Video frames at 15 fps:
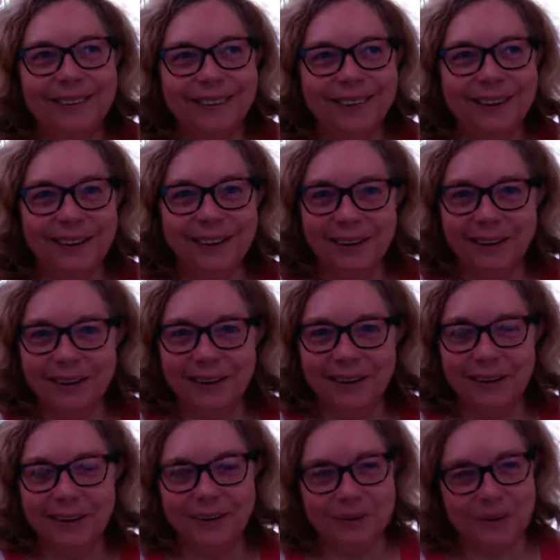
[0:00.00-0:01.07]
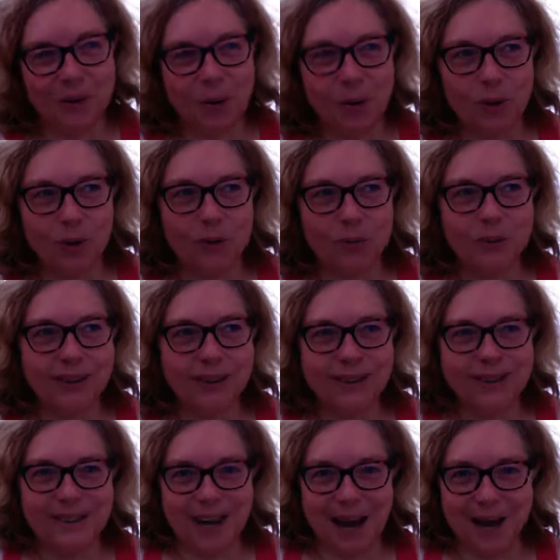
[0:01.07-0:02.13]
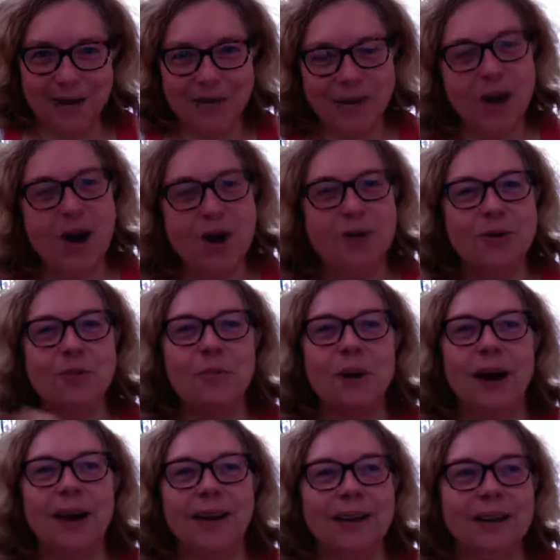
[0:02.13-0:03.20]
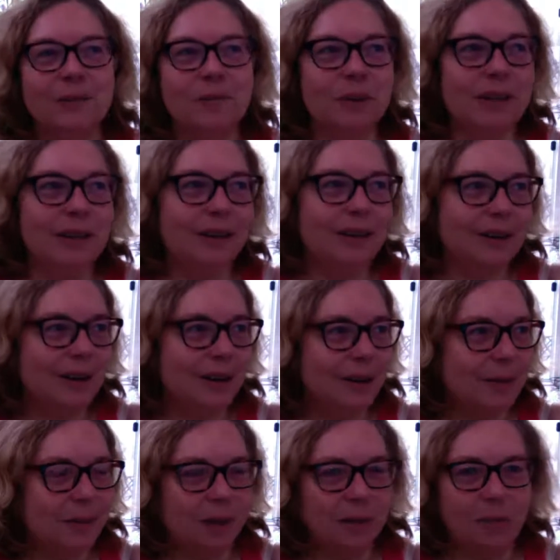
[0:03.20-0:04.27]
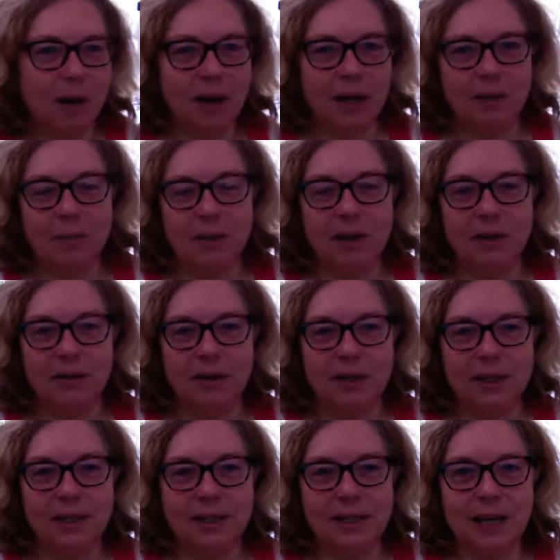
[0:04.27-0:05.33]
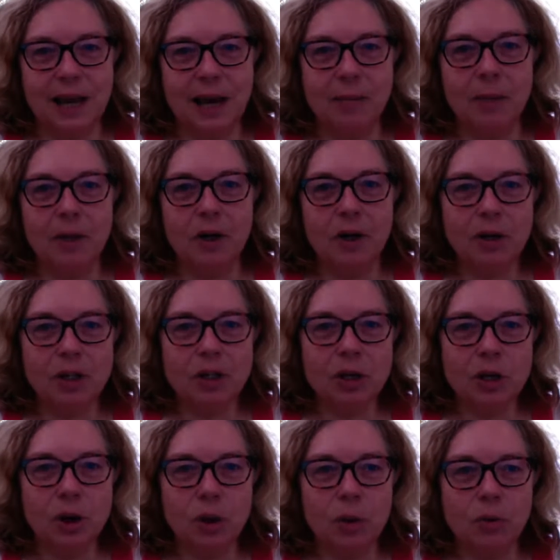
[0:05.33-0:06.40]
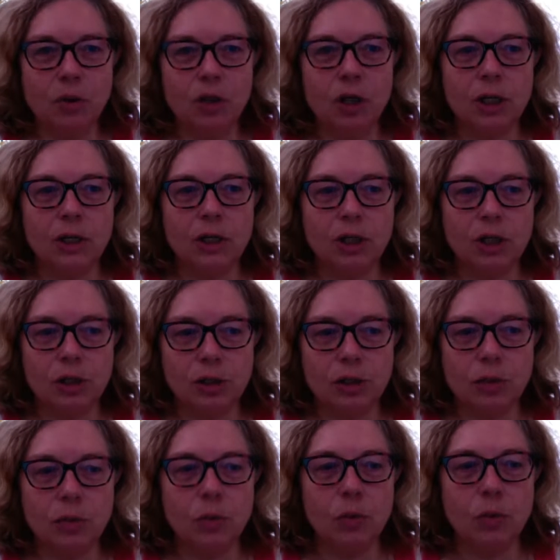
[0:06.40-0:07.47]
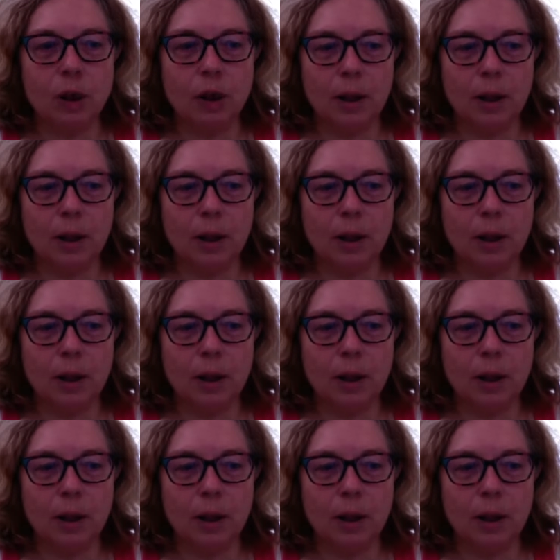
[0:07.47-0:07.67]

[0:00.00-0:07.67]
horribly down home I can be in my appearance, but also just to